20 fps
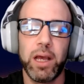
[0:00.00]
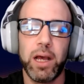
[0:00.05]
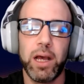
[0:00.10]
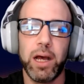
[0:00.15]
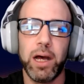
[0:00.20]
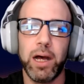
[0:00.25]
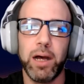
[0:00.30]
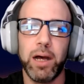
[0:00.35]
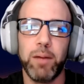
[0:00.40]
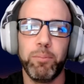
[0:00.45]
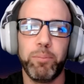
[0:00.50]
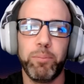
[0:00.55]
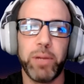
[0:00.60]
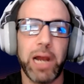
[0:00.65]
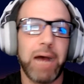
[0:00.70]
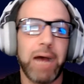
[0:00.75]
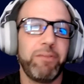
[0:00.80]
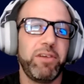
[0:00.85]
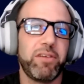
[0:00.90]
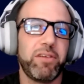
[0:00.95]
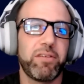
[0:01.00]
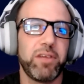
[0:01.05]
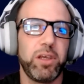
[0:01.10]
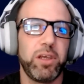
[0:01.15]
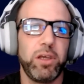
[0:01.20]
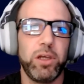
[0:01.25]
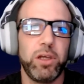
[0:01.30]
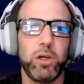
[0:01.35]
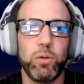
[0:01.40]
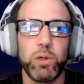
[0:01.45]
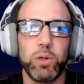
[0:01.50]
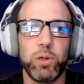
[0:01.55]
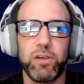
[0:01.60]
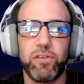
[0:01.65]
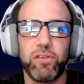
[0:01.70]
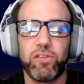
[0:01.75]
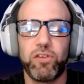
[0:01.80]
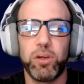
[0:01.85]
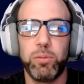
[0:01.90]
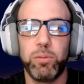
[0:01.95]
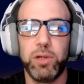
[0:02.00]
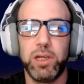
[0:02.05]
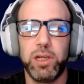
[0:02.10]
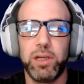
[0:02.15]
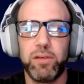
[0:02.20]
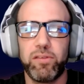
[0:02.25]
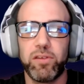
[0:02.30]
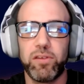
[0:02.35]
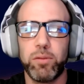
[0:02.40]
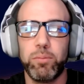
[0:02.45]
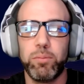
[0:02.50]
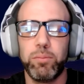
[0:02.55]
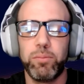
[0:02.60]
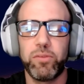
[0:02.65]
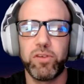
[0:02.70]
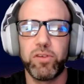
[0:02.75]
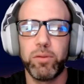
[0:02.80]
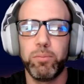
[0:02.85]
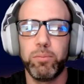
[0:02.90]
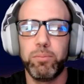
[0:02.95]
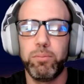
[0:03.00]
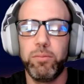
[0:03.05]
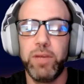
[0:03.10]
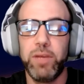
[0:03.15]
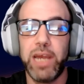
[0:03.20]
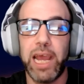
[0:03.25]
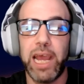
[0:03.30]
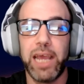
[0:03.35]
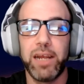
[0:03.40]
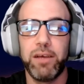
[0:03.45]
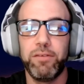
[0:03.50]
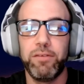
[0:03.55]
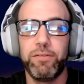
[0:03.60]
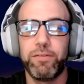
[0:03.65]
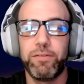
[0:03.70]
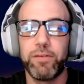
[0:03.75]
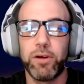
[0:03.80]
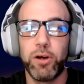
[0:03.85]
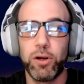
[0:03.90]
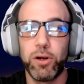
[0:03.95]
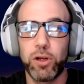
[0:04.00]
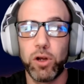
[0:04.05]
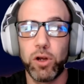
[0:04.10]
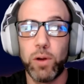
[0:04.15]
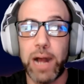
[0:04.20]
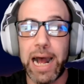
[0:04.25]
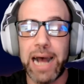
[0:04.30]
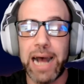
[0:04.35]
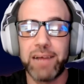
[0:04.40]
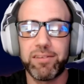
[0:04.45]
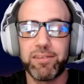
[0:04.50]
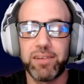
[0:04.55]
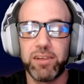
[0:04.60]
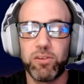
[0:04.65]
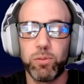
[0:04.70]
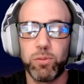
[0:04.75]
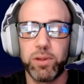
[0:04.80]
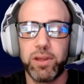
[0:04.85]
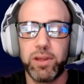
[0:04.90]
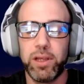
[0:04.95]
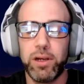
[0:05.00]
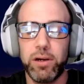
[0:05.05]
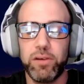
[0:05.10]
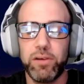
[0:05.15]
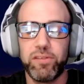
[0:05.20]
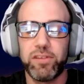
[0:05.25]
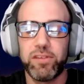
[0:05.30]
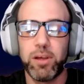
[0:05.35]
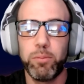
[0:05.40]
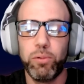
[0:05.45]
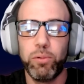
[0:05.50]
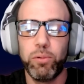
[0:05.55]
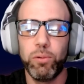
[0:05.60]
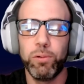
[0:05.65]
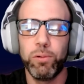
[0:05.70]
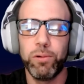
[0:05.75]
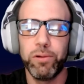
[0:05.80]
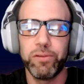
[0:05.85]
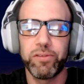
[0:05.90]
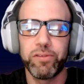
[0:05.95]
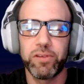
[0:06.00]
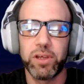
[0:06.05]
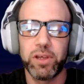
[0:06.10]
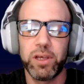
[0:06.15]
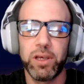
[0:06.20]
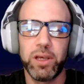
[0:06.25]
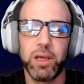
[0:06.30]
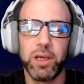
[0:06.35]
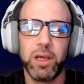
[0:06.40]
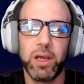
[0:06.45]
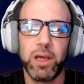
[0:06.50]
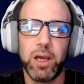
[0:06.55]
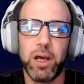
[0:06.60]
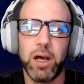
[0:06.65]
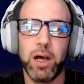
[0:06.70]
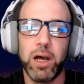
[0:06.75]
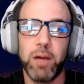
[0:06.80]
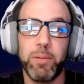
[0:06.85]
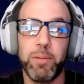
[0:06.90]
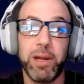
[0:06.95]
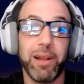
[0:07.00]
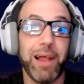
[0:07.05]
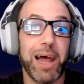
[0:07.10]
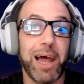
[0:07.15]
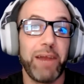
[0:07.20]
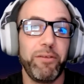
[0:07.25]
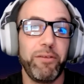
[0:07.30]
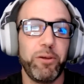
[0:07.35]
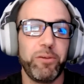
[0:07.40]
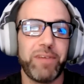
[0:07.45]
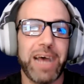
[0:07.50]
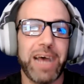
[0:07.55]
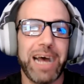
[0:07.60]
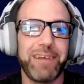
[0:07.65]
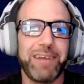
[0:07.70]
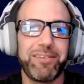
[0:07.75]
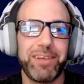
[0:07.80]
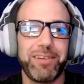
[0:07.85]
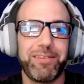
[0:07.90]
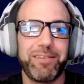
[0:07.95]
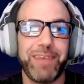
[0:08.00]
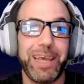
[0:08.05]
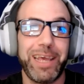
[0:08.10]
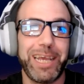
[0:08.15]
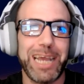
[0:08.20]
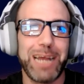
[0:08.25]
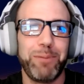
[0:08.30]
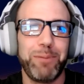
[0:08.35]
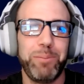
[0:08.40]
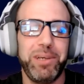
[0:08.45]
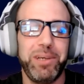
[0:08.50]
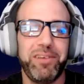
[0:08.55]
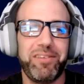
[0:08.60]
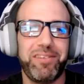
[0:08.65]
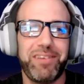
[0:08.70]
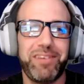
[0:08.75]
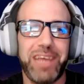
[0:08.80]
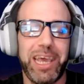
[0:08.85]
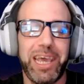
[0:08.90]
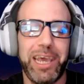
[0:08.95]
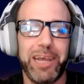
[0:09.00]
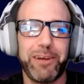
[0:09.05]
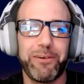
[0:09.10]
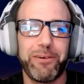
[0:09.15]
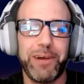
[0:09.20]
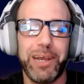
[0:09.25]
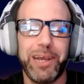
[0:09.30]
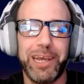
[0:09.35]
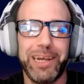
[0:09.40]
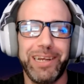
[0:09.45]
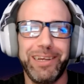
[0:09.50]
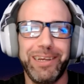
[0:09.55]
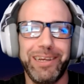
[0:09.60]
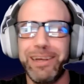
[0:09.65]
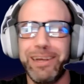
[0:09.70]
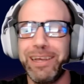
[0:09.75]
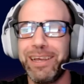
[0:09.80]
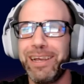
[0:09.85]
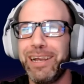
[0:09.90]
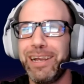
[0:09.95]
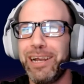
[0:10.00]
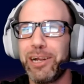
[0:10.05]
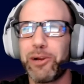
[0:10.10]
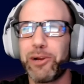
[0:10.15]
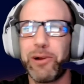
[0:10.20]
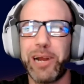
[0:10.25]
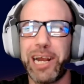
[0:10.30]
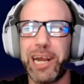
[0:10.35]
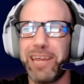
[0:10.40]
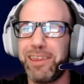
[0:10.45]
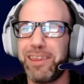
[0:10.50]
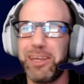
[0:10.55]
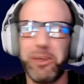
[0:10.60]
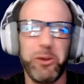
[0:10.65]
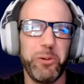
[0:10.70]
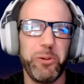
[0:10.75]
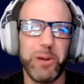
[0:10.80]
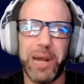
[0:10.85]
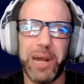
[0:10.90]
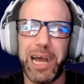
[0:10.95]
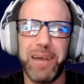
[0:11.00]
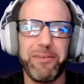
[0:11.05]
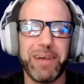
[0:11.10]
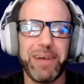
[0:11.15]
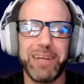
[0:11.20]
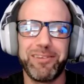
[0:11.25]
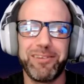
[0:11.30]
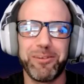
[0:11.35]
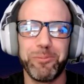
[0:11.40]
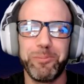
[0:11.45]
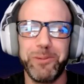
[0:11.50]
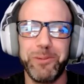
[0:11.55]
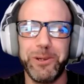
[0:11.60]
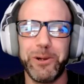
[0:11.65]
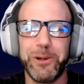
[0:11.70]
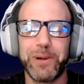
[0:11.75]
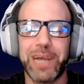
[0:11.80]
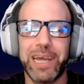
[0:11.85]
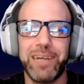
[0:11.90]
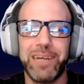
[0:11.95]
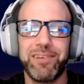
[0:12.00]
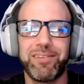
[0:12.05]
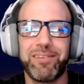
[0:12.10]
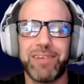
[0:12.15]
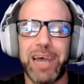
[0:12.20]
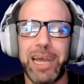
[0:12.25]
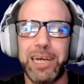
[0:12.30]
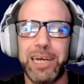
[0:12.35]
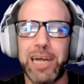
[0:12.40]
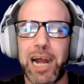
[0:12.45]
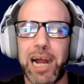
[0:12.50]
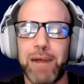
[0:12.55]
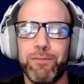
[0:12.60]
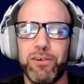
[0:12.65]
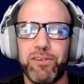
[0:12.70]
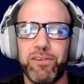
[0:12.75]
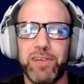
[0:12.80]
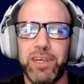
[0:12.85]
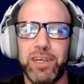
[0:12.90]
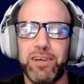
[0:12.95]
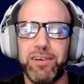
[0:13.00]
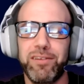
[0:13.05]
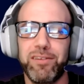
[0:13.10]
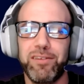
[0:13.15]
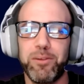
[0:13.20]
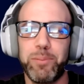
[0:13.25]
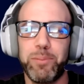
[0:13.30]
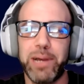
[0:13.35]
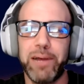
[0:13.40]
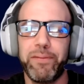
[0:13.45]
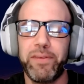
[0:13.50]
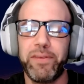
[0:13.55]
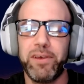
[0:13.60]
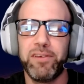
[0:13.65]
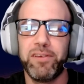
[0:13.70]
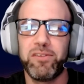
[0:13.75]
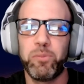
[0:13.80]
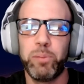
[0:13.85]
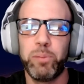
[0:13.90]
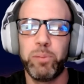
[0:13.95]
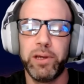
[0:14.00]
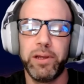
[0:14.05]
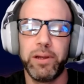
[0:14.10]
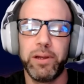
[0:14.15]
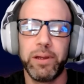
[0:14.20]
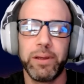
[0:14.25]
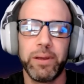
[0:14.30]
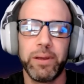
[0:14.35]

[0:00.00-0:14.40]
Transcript: But obviously, we're distributing some native Ergo assets within our sub pools, and a lot of those assets, they can be staked, right? And Karat, I think you and I have had some kind of side conversations about this, but